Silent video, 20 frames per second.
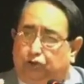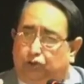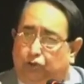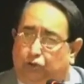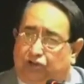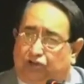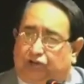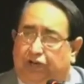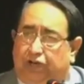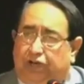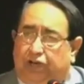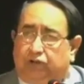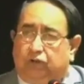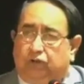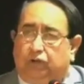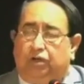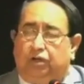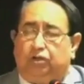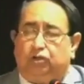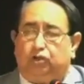by the
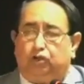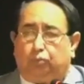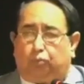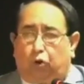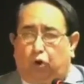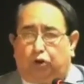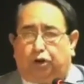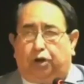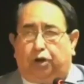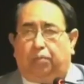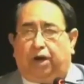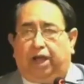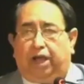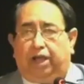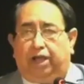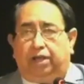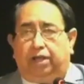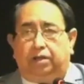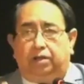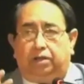judiciary, supported
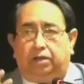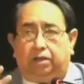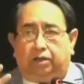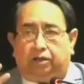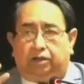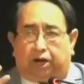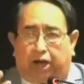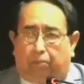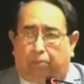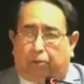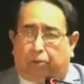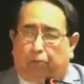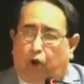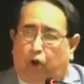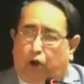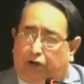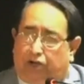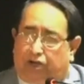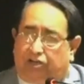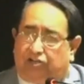by
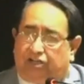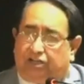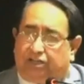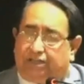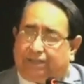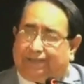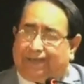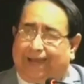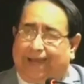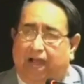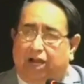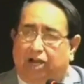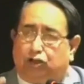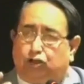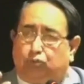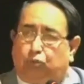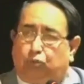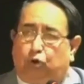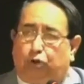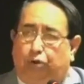corrupt politicians,
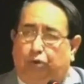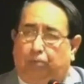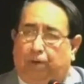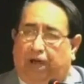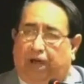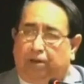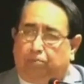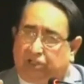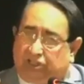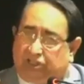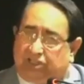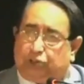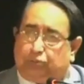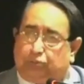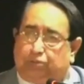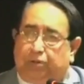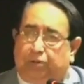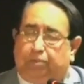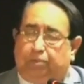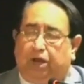and supported by
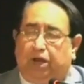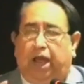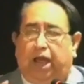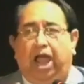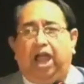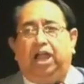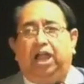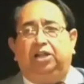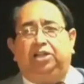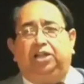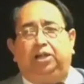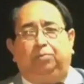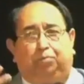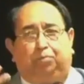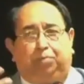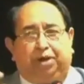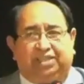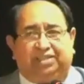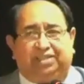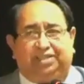business people and
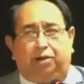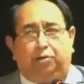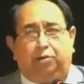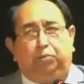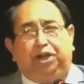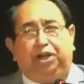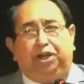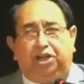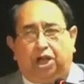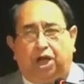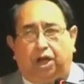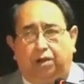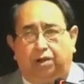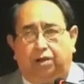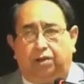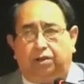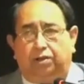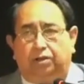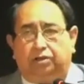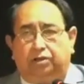the press and
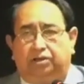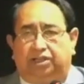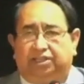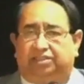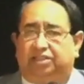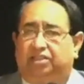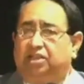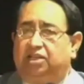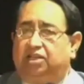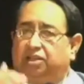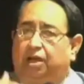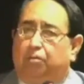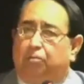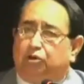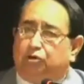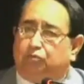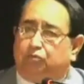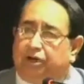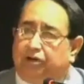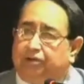media. This is
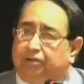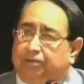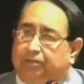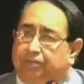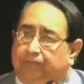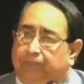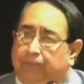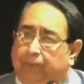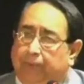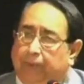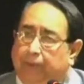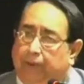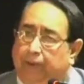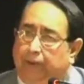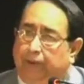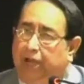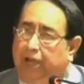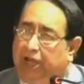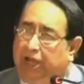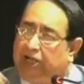establishment.
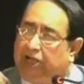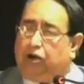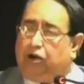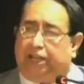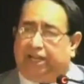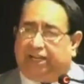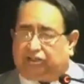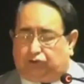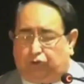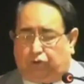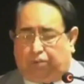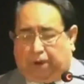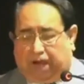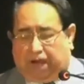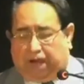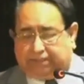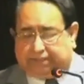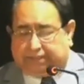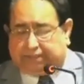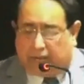In context
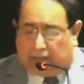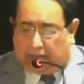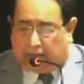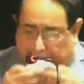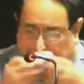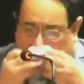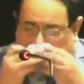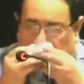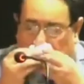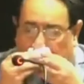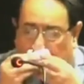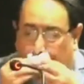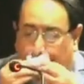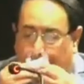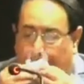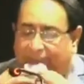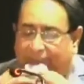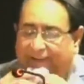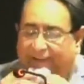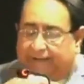of Pakistan,
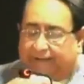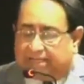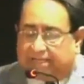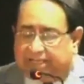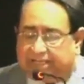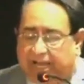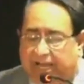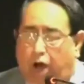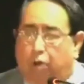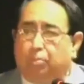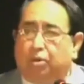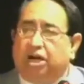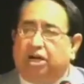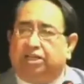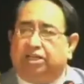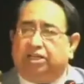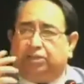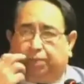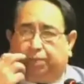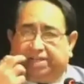it has a
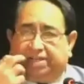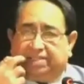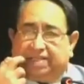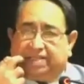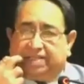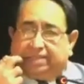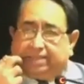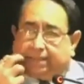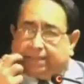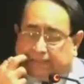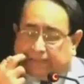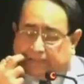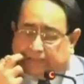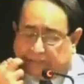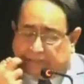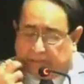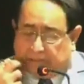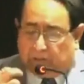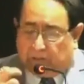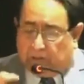humongous
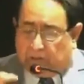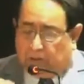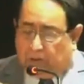presence.